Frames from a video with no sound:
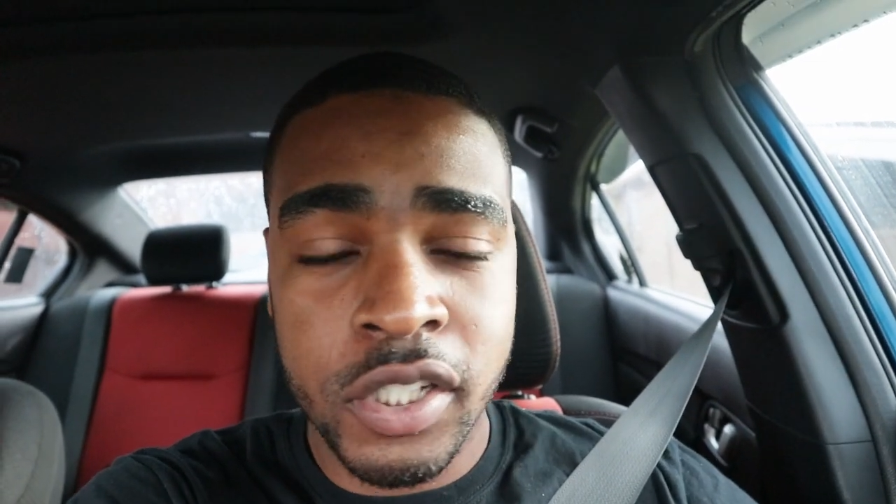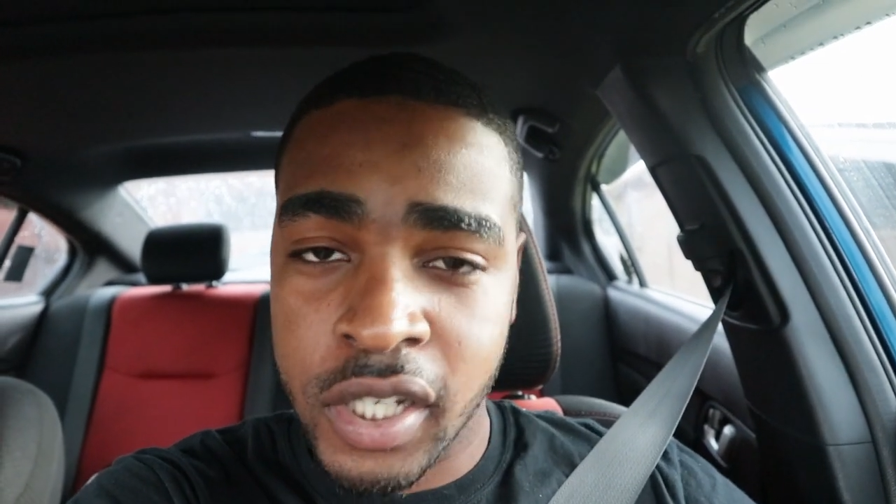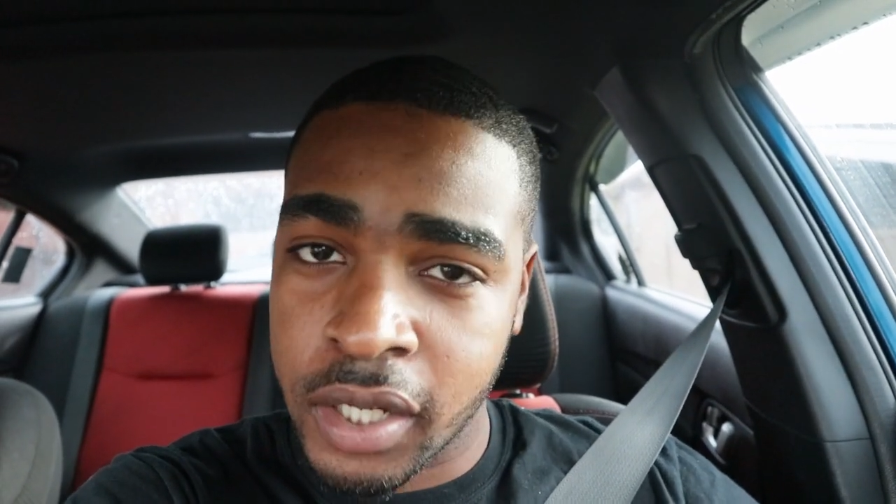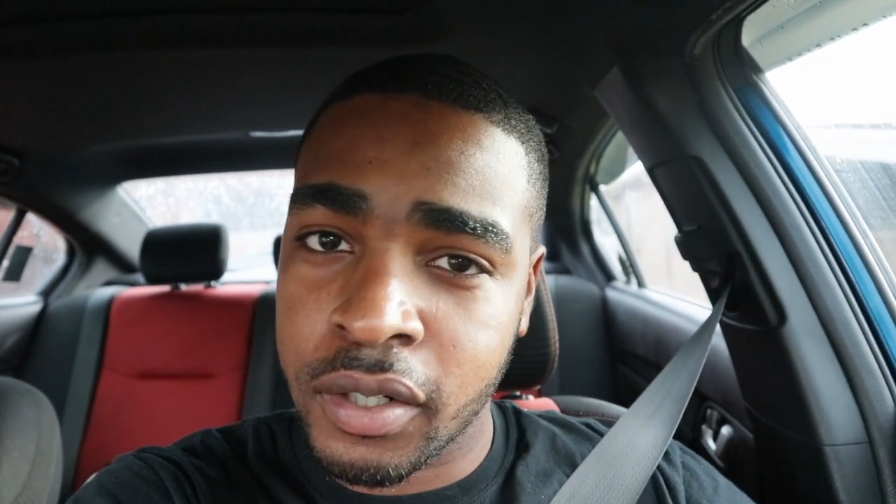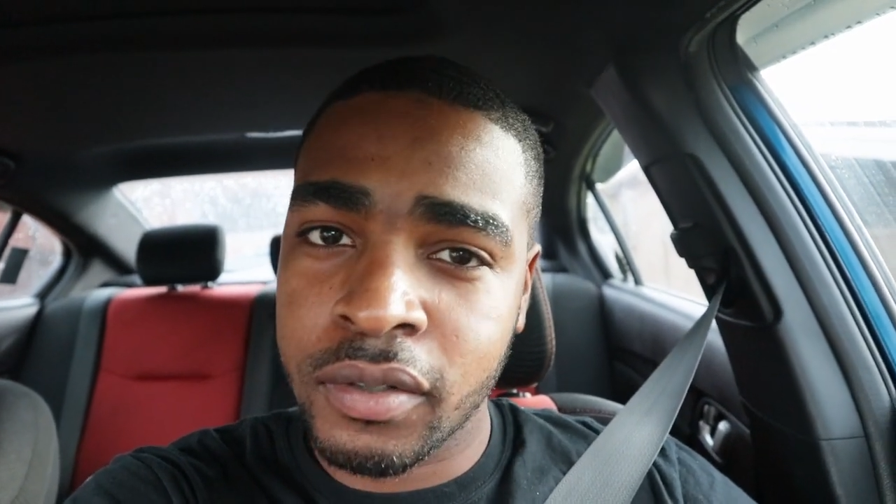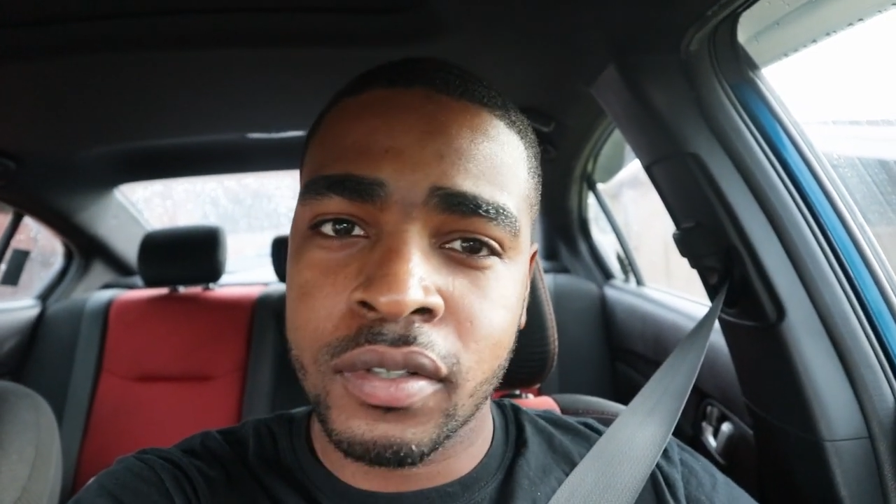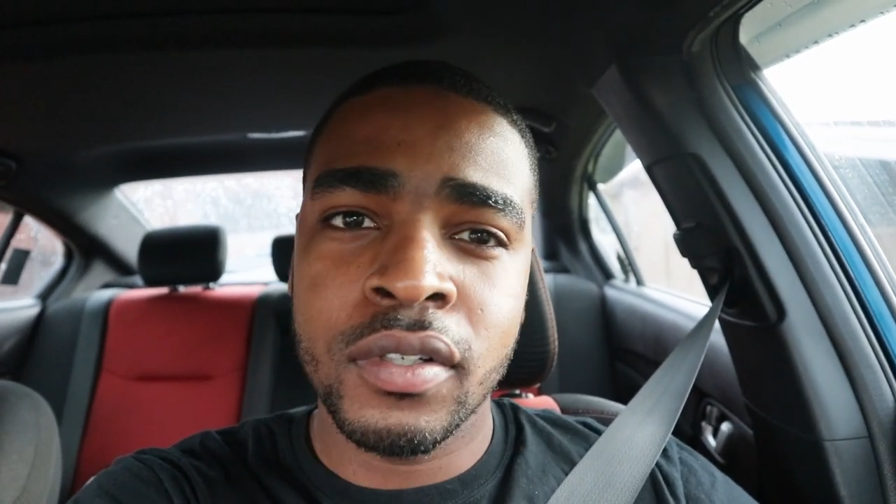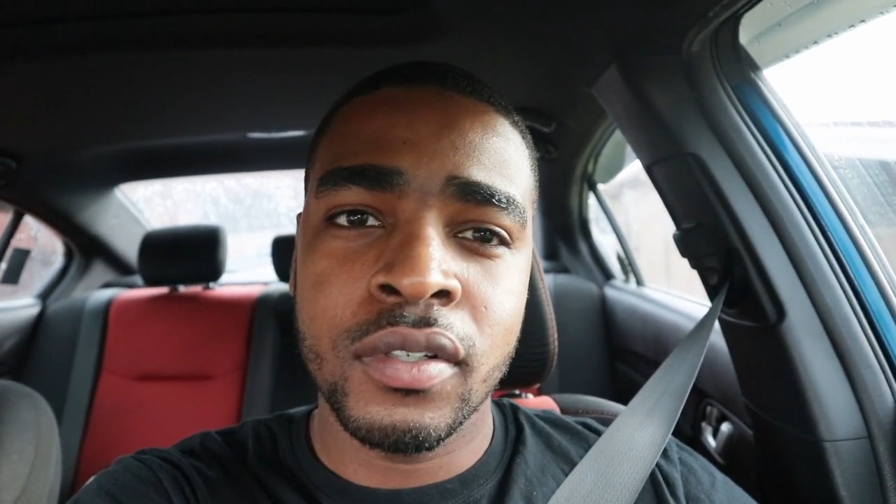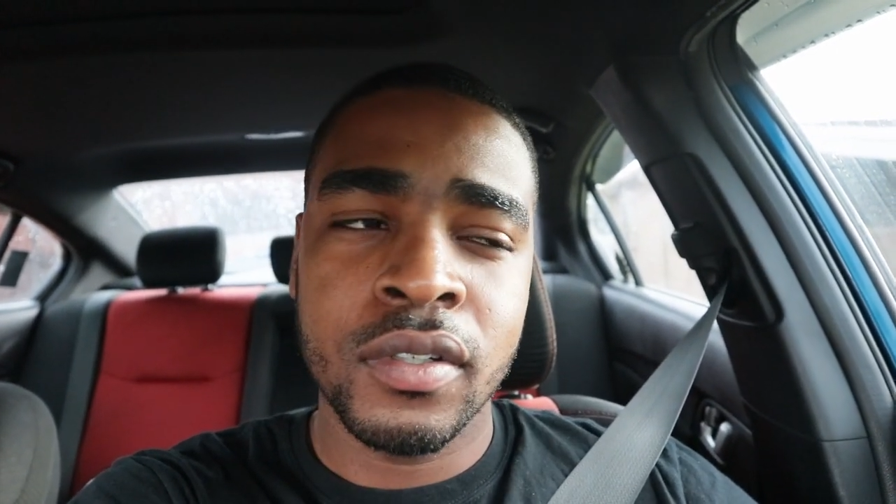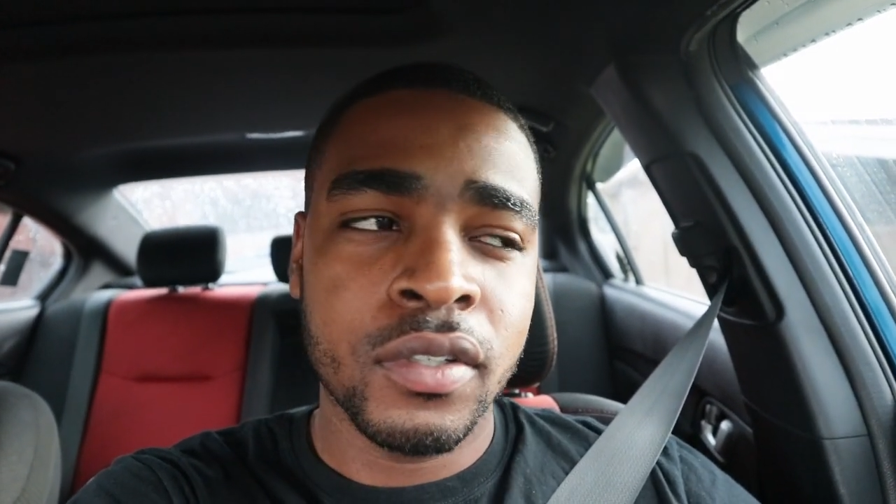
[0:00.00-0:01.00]
channel,
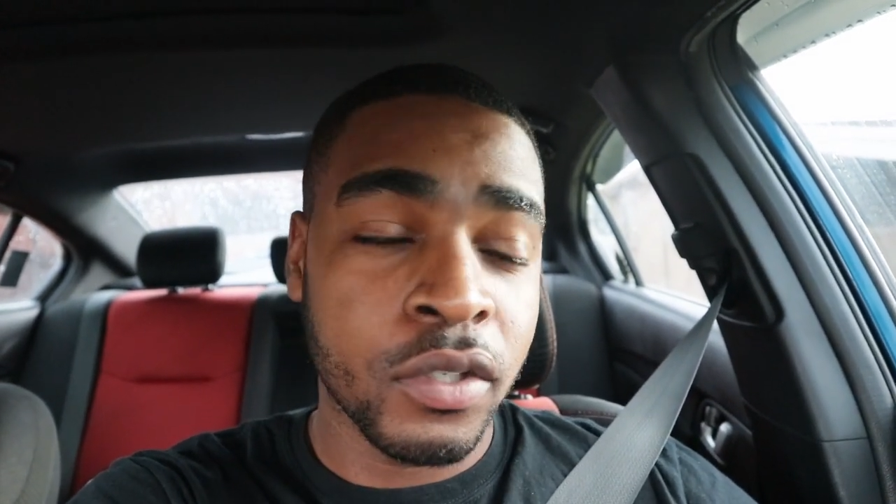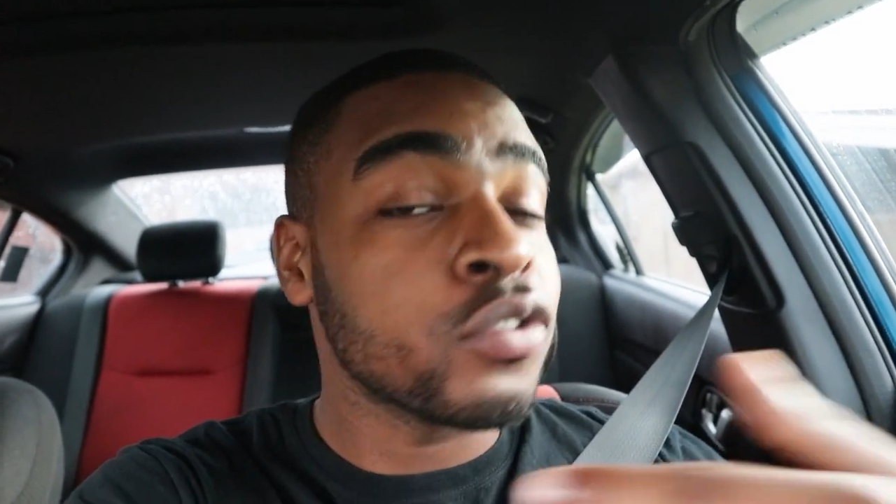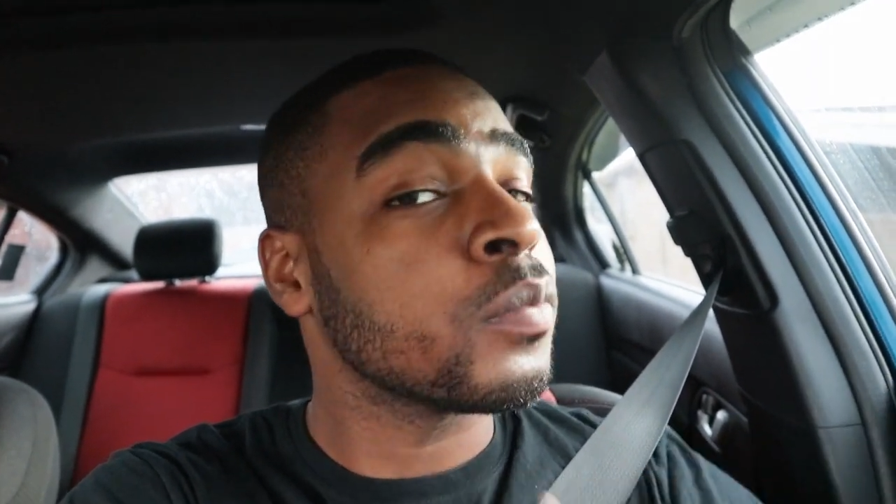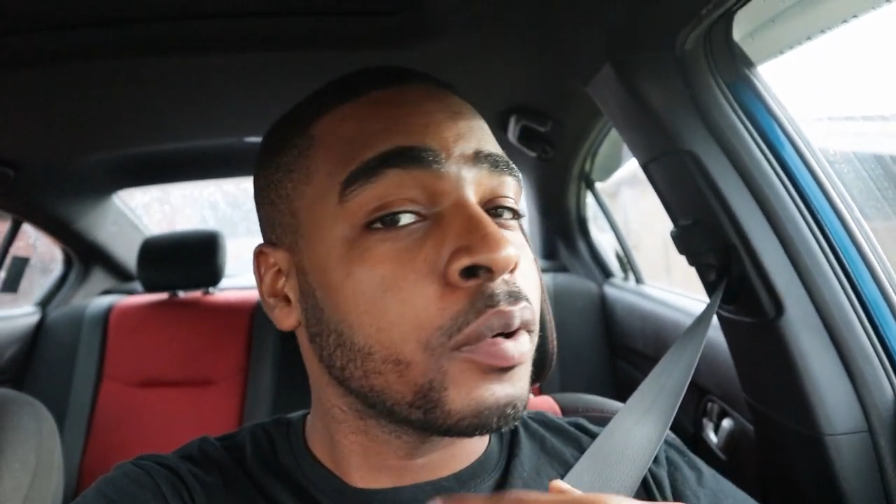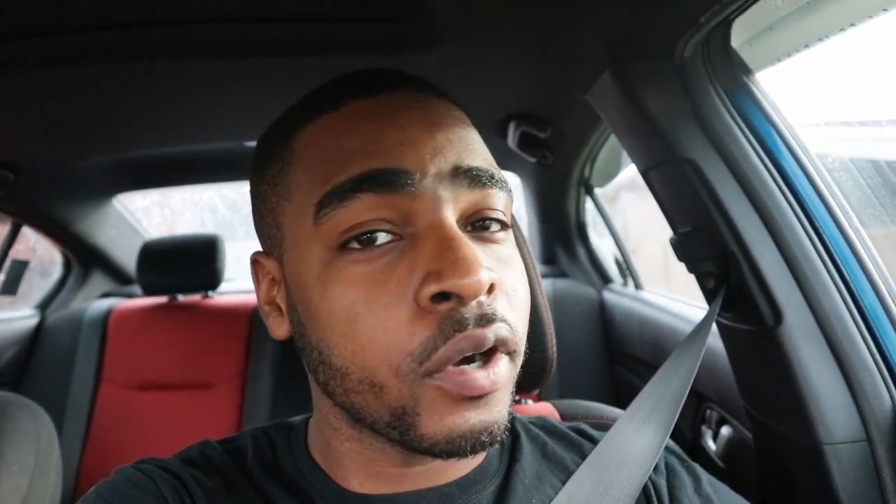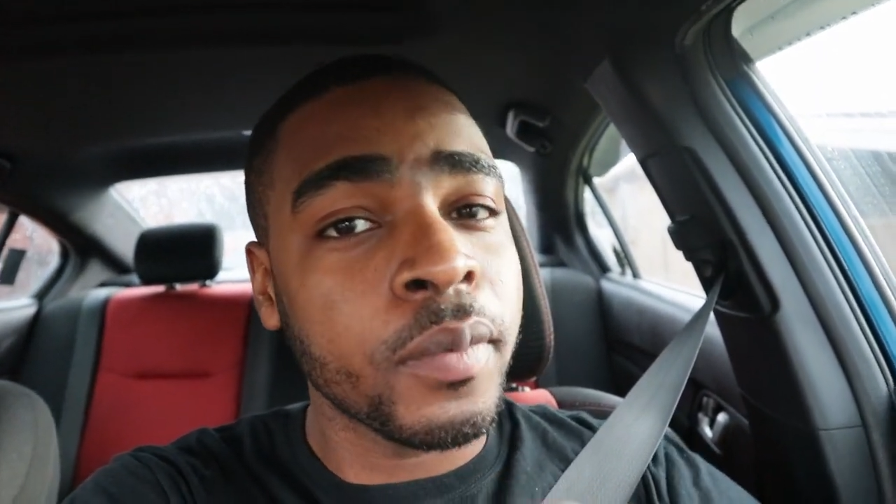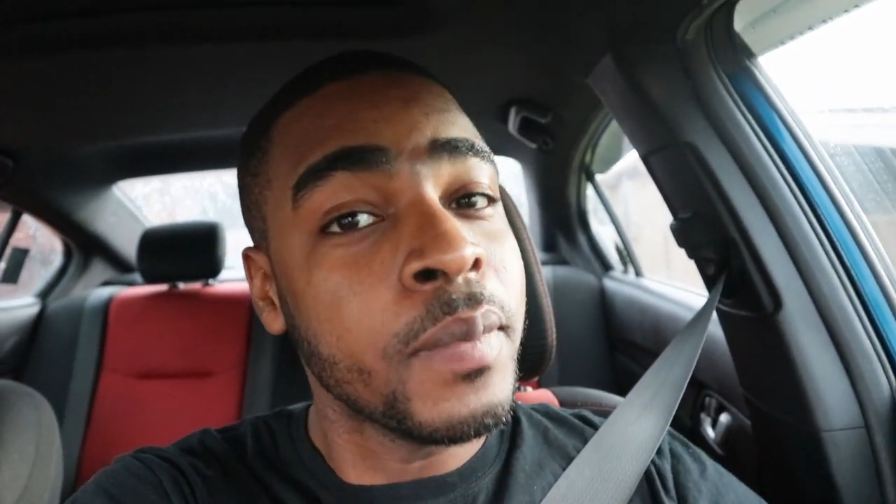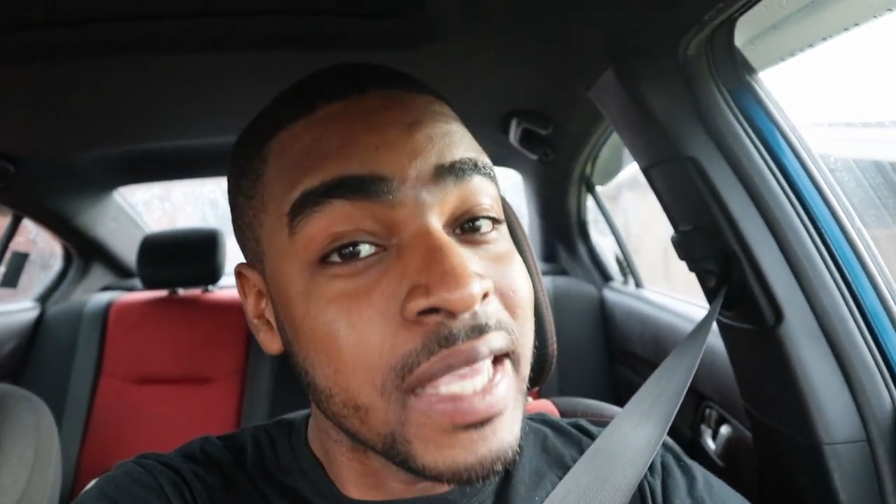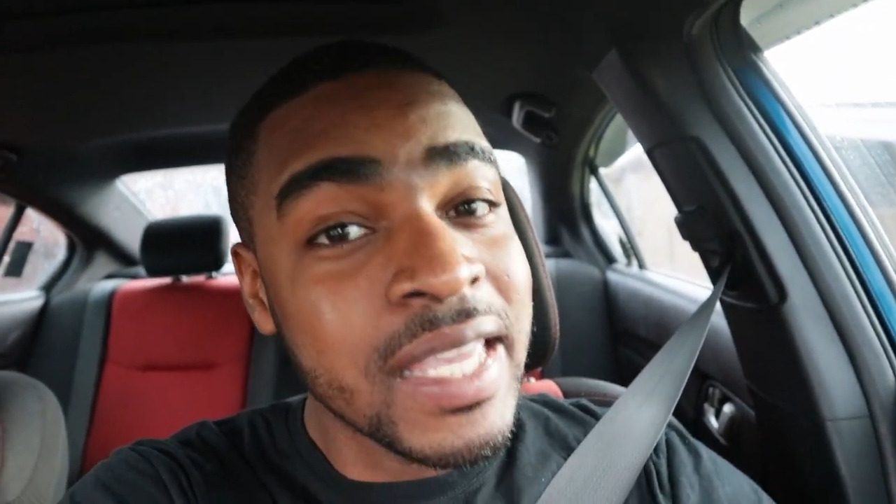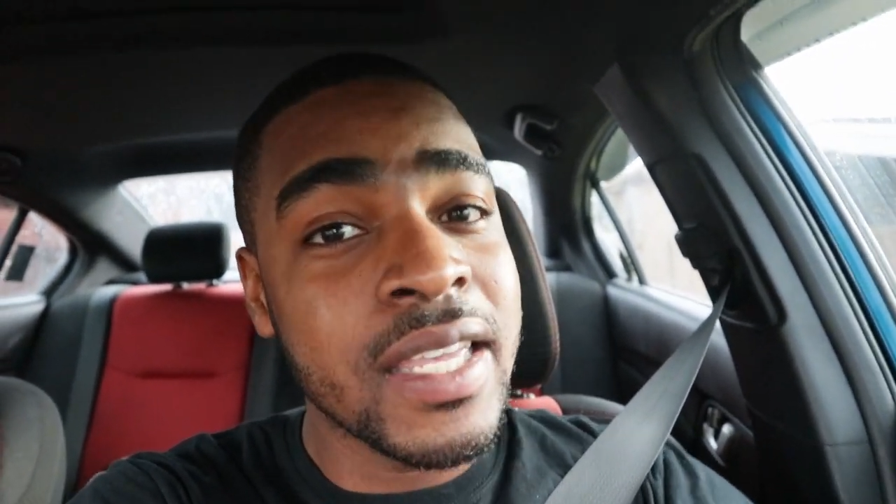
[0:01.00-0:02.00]
you support
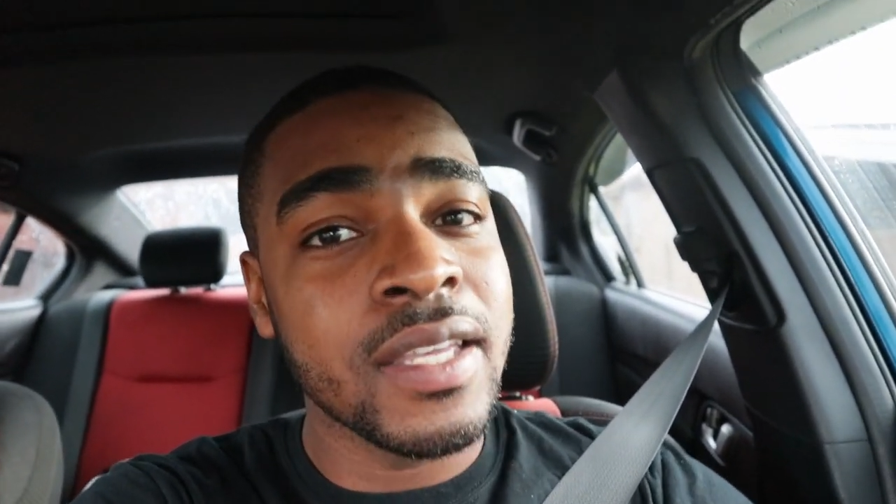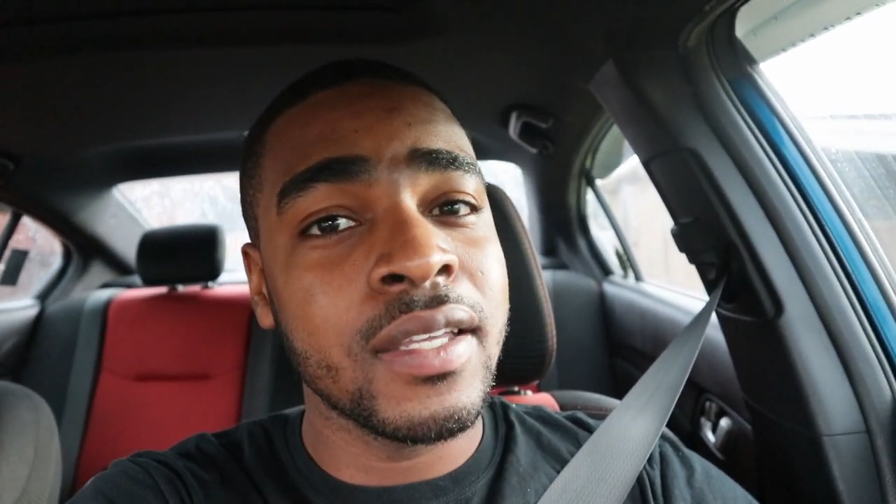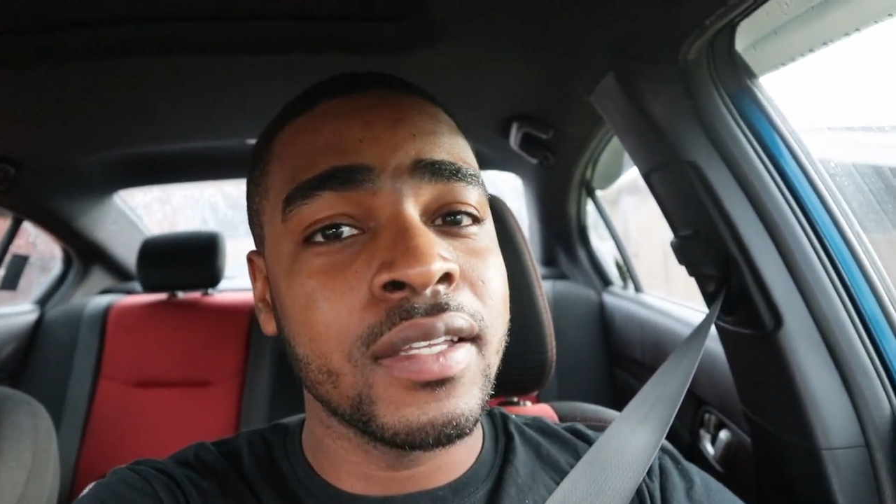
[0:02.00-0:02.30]
me.